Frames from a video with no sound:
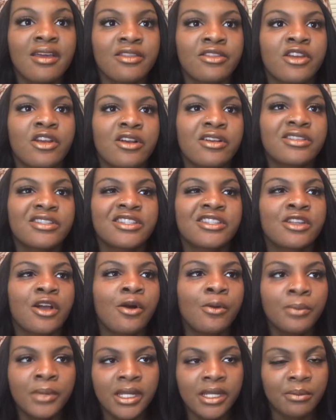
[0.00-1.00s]
There are so
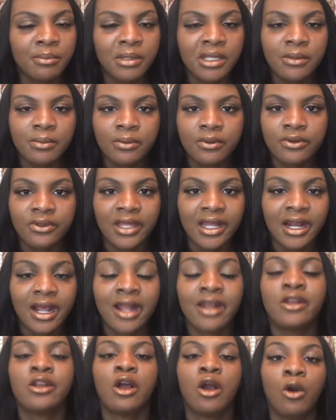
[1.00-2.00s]
many people that I
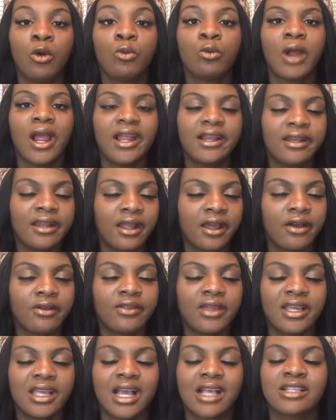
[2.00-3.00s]
know right now,
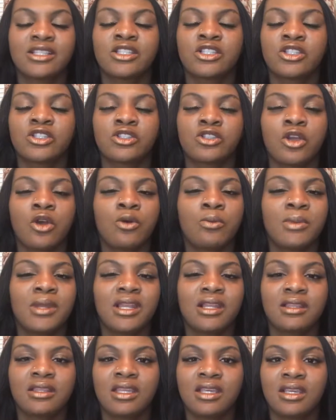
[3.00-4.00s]
they got so
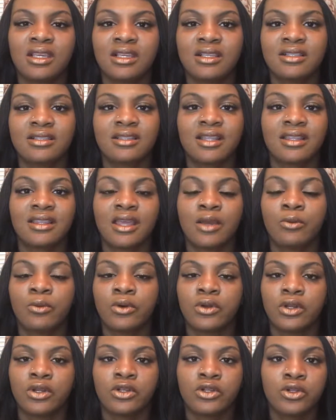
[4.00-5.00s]
many things that they
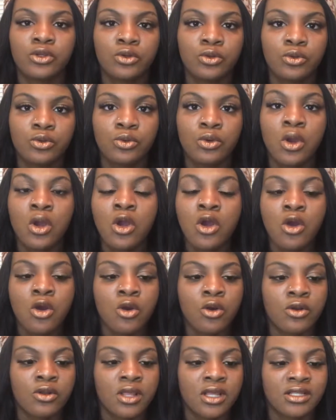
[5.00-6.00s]
want to do
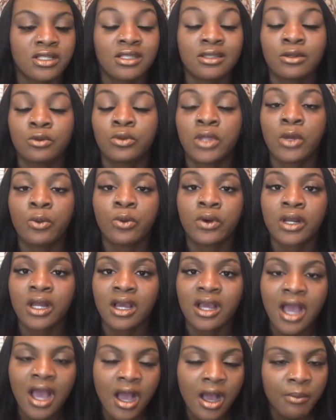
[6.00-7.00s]
or that they want to
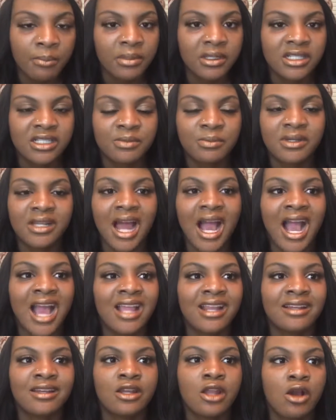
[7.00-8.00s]
accomplish, but
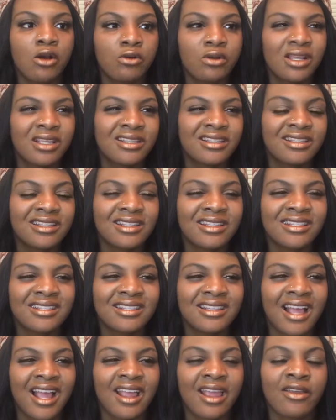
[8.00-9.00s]
I notice it's
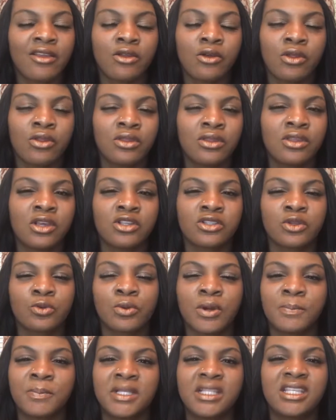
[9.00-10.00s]
like there's a
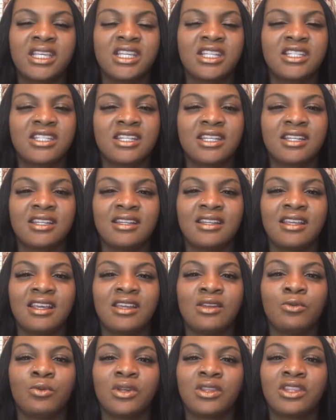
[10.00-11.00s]
repetition
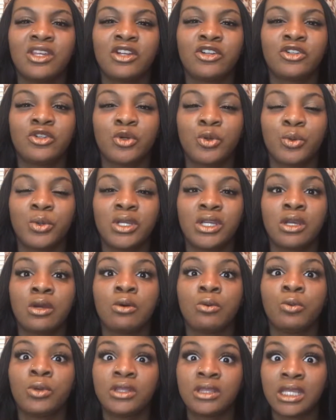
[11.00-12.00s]
in what they're doing
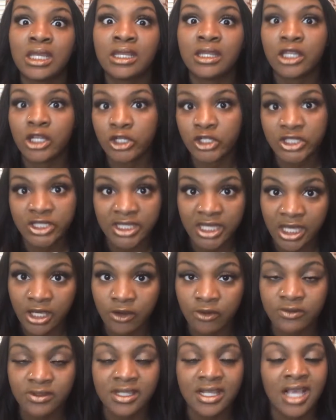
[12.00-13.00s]
within
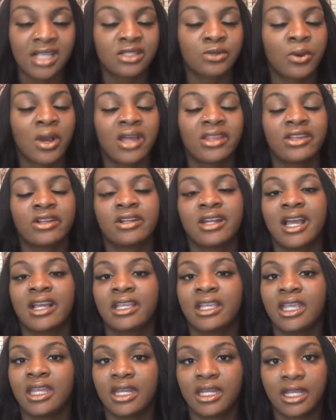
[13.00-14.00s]
themselves. That's why they're not
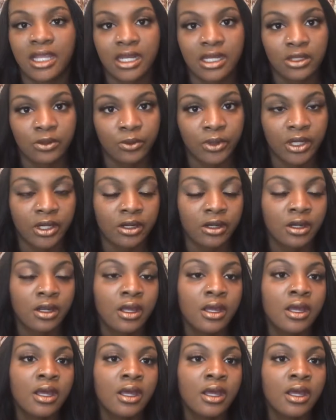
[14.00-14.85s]
getting anywhere.